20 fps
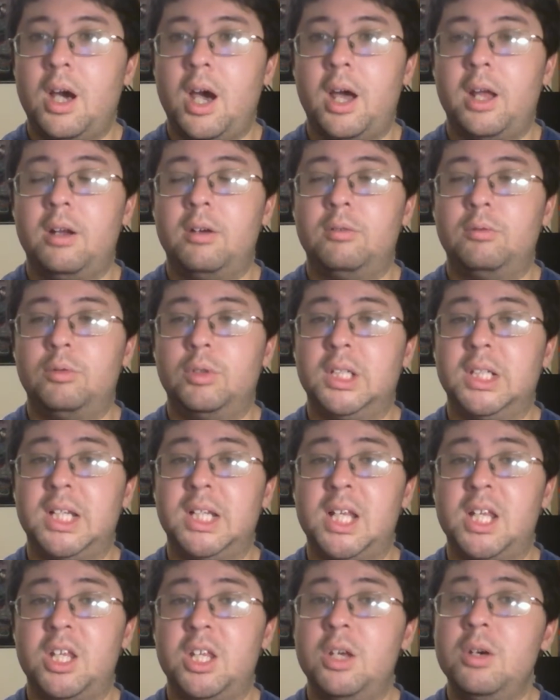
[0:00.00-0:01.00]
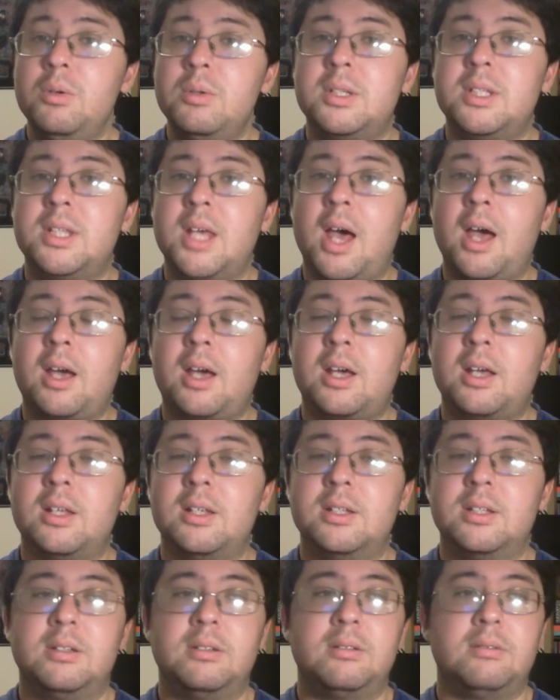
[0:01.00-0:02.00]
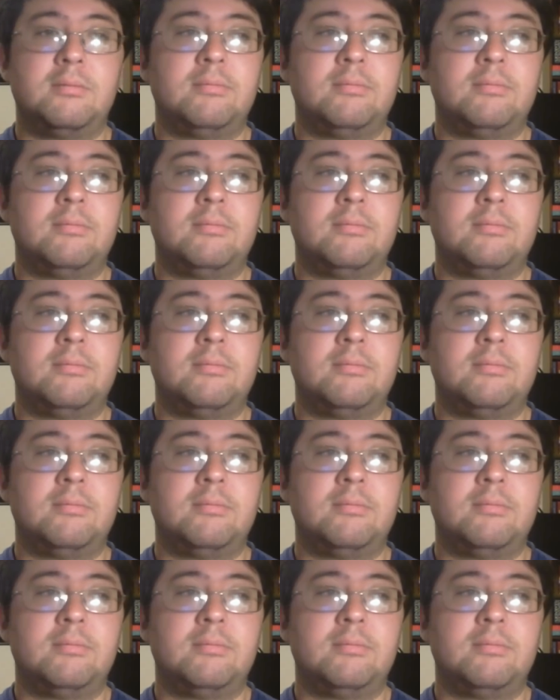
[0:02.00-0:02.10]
I don't really use that because